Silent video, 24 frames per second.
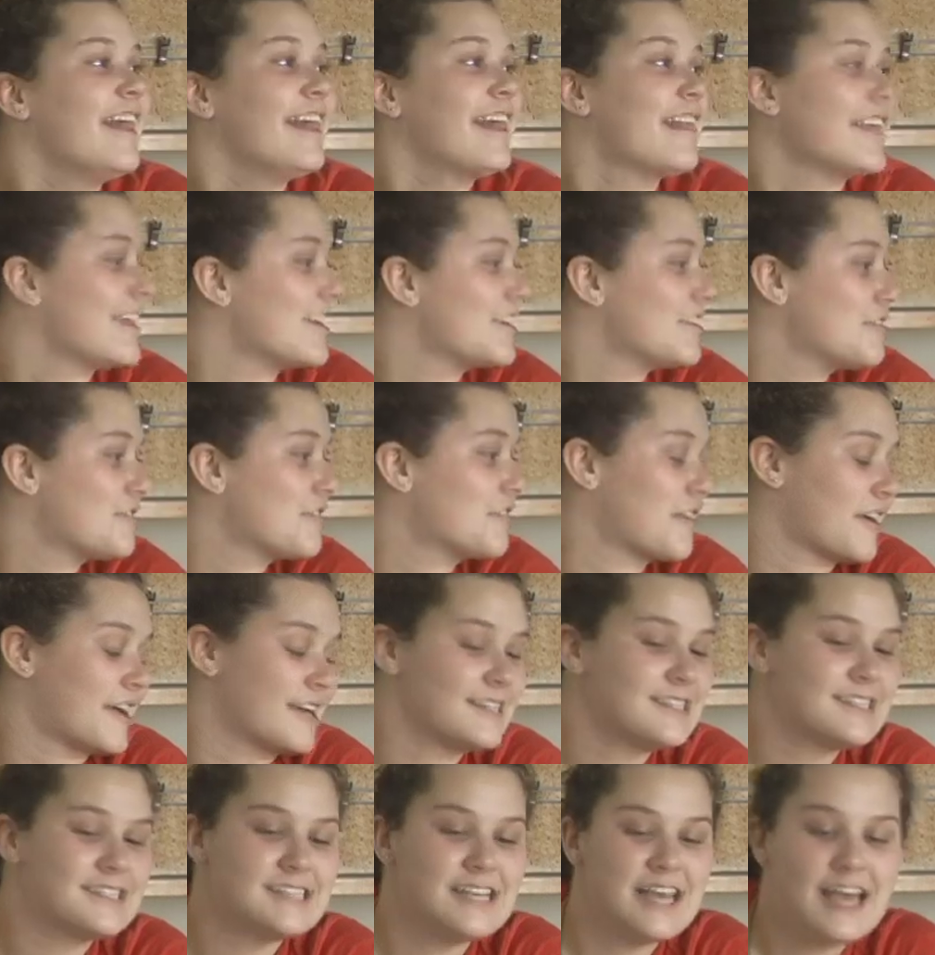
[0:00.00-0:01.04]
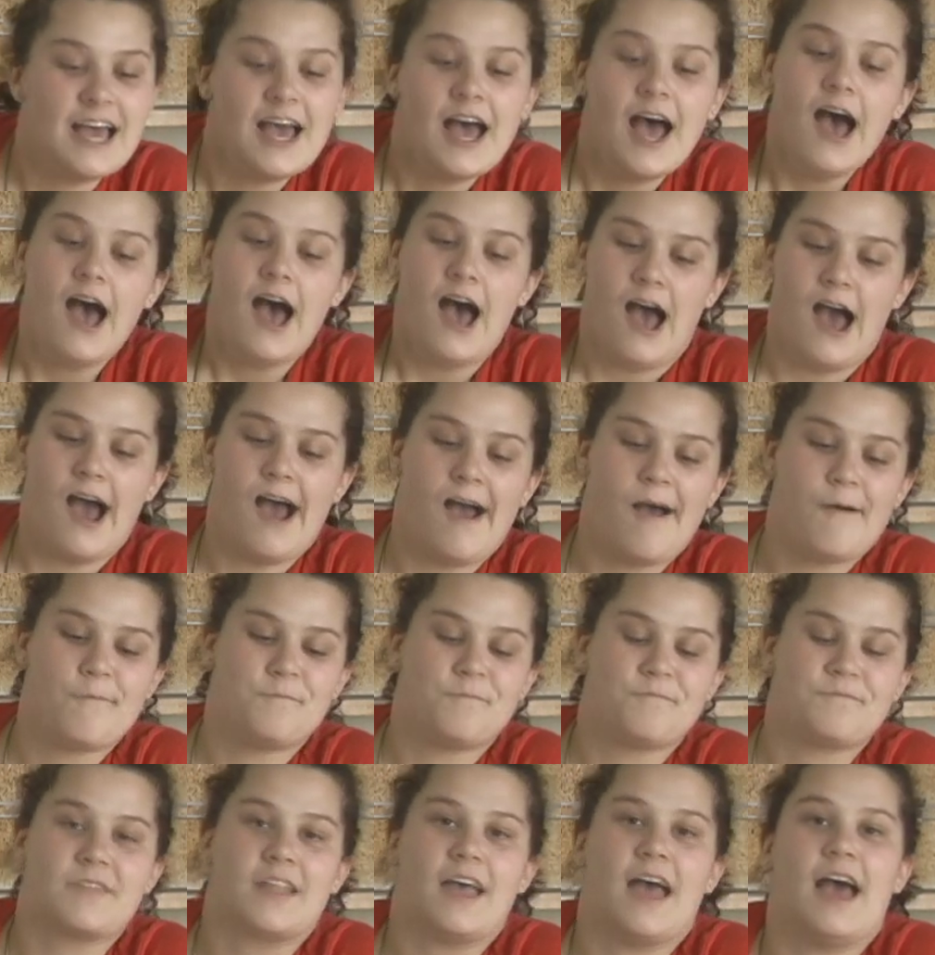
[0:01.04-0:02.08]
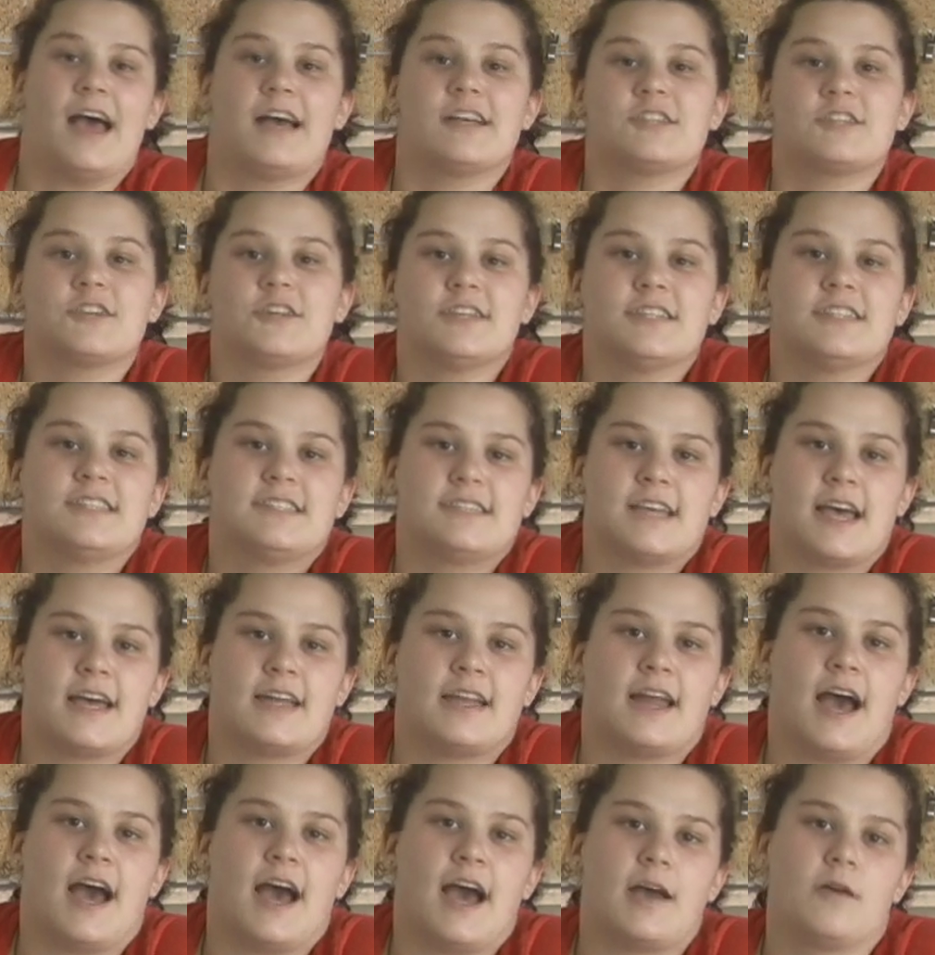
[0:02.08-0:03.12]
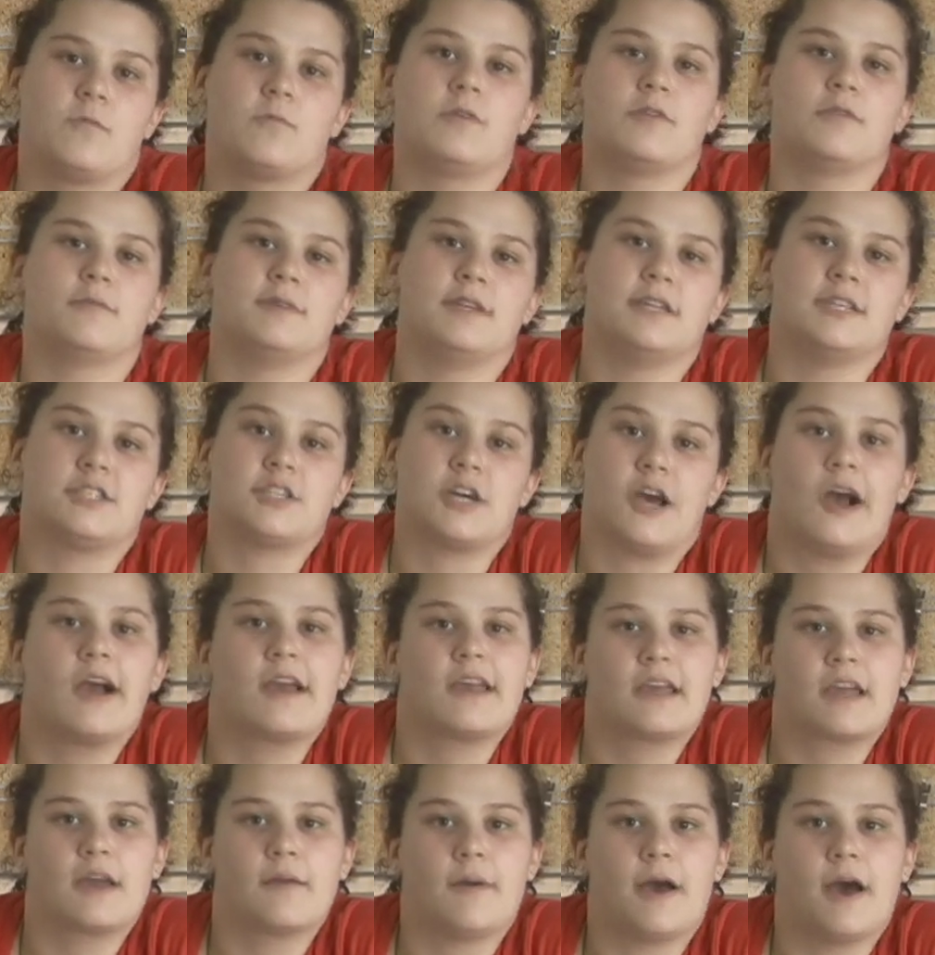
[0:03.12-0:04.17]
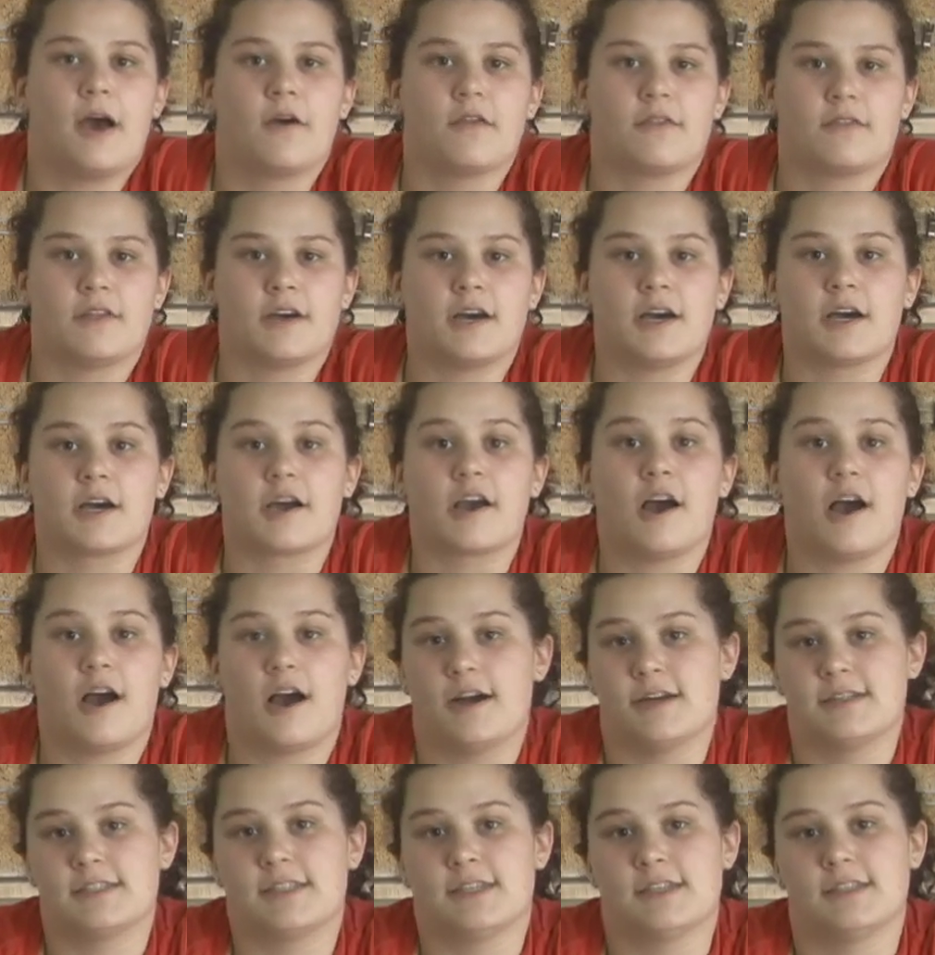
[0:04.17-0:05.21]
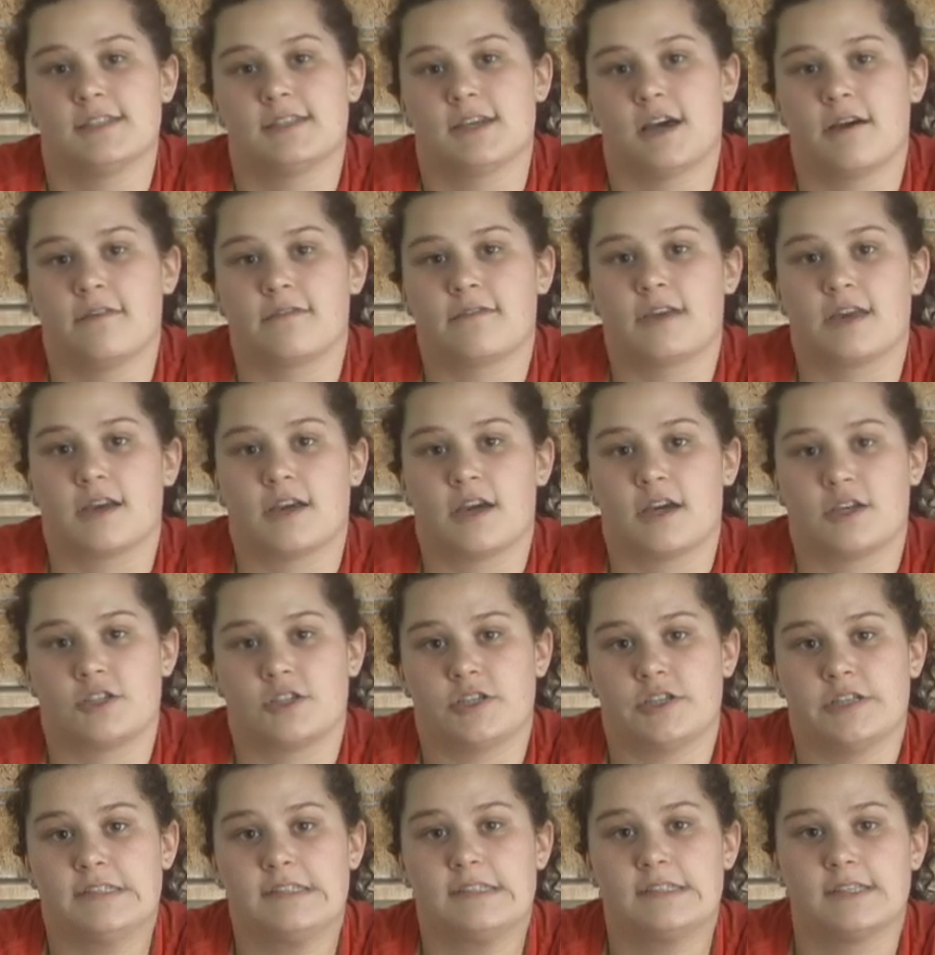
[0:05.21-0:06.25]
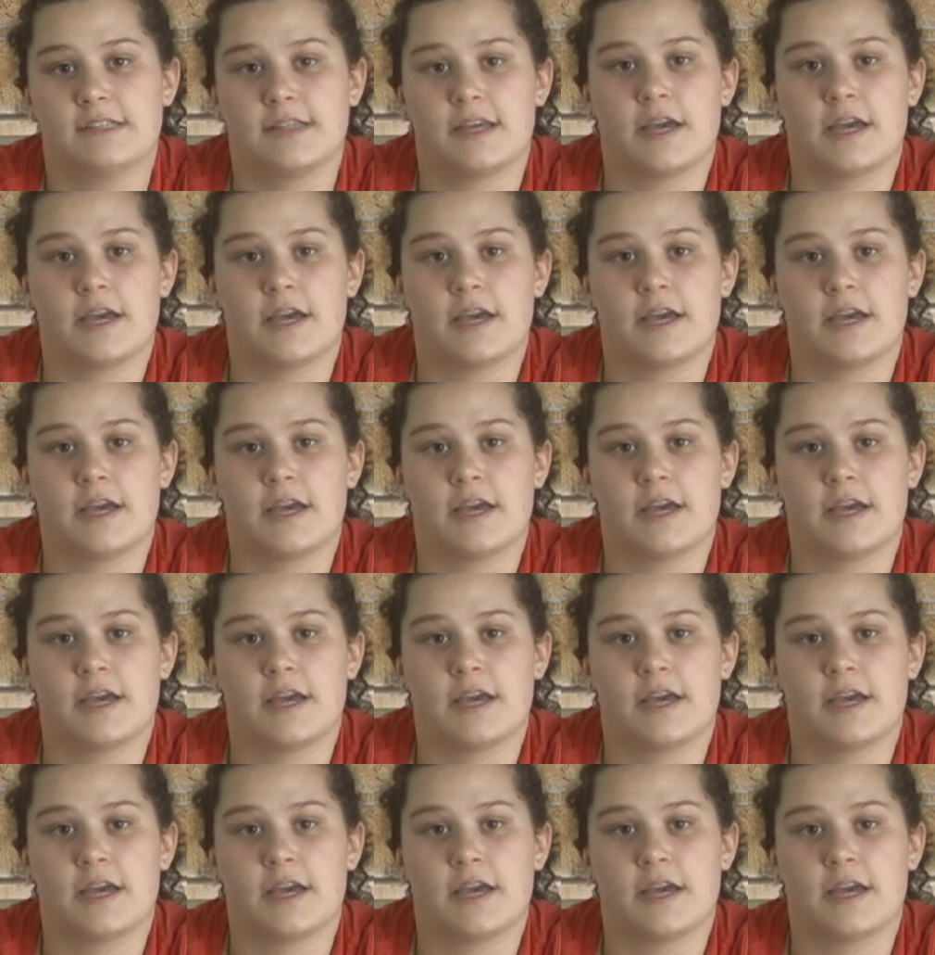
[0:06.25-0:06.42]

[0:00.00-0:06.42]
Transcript: Thank you, Chris. As Chris said, I will be talking about the causes of concussions.